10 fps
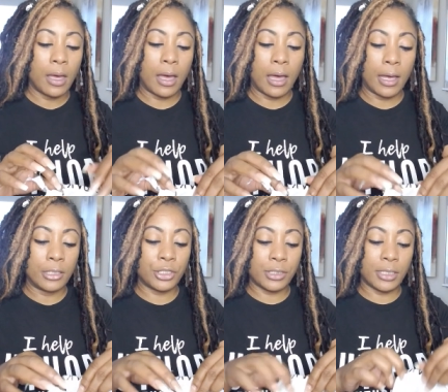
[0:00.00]
uh,
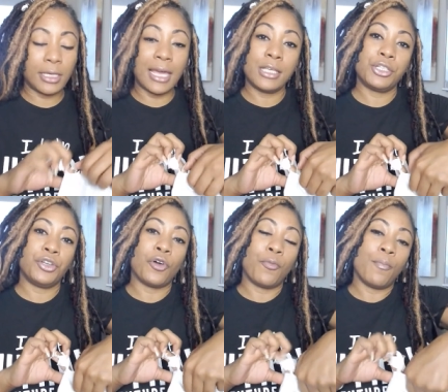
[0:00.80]
just in case, you
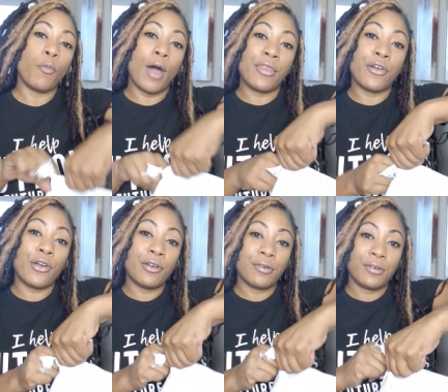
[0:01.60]
know,
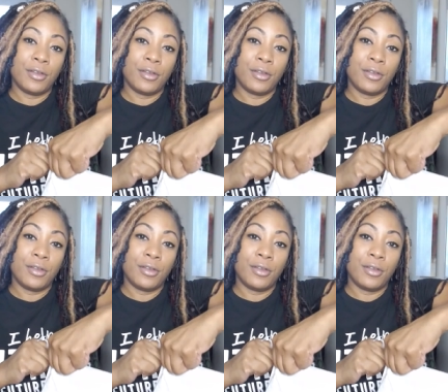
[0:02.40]
weather,